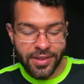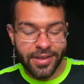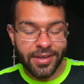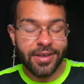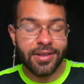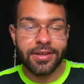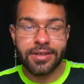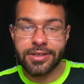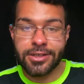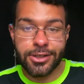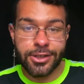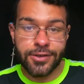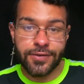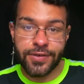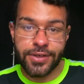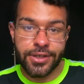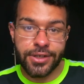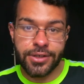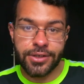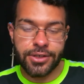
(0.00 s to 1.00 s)
like any tarot
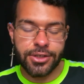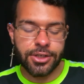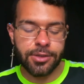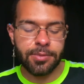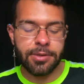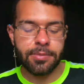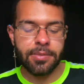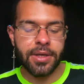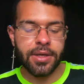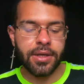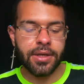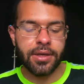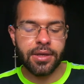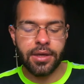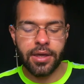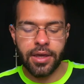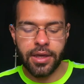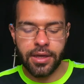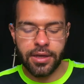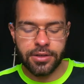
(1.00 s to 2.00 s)
reading should be
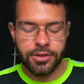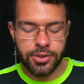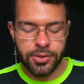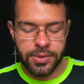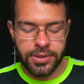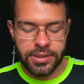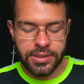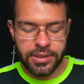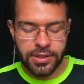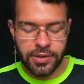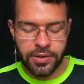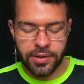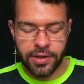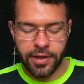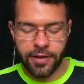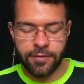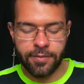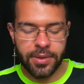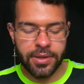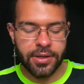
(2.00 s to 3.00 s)
making a choice in your
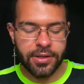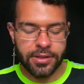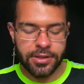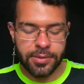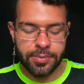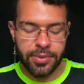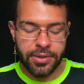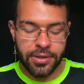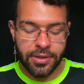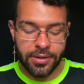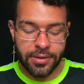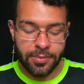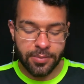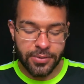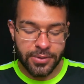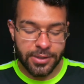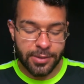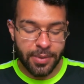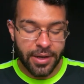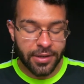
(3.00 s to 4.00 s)
life because put it in
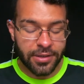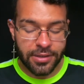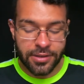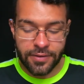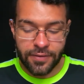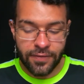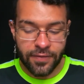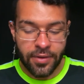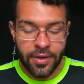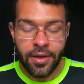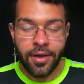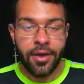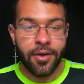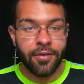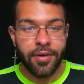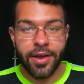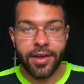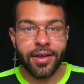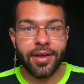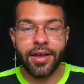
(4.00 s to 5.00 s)
perspective,
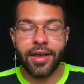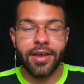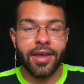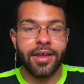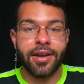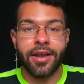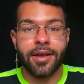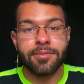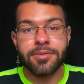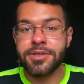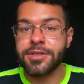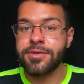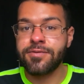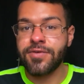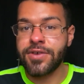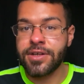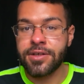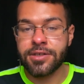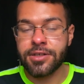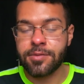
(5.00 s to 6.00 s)
right? Again, I'm just
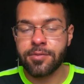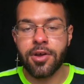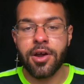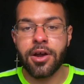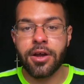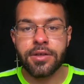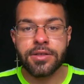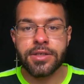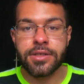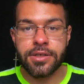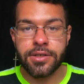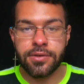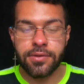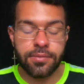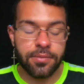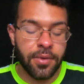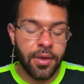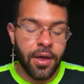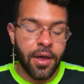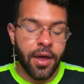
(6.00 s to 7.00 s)
reading some cards to
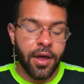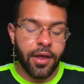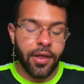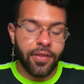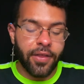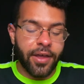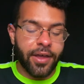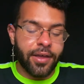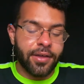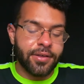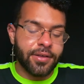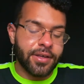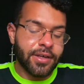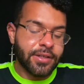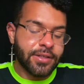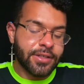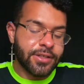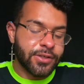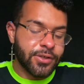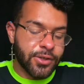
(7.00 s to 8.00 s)
you. Like,
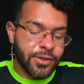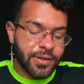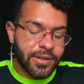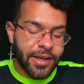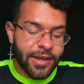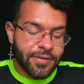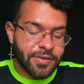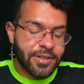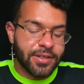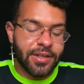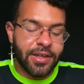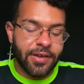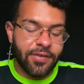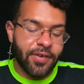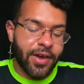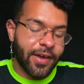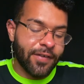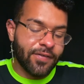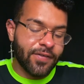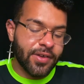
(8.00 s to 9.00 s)
it's your life to live.
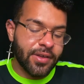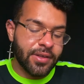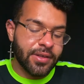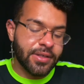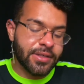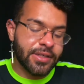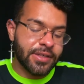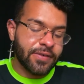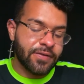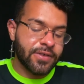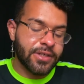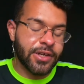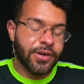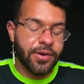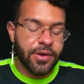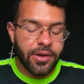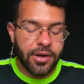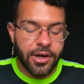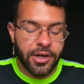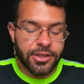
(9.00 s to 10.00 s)
I feel as if
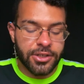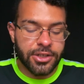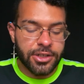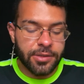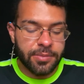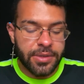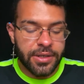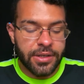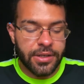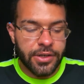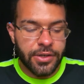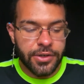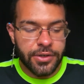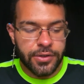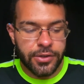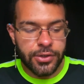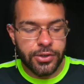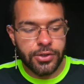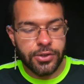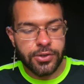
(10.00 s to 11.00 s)
tarot cards should be here
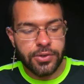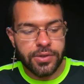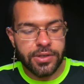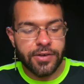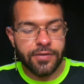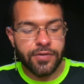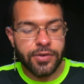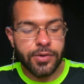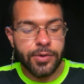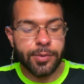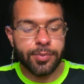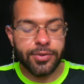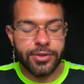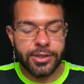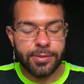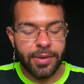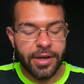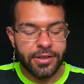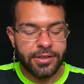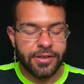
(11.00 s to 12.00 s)
to give you a
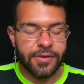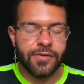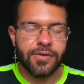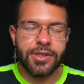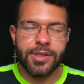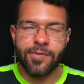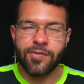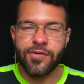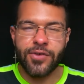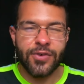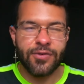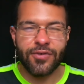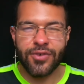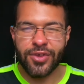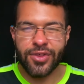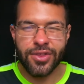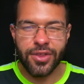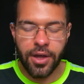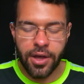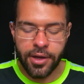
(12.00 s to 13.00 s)
perspective, some food
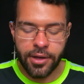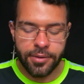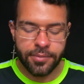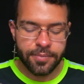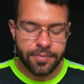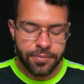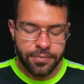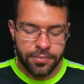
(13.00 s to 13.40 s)
for thought,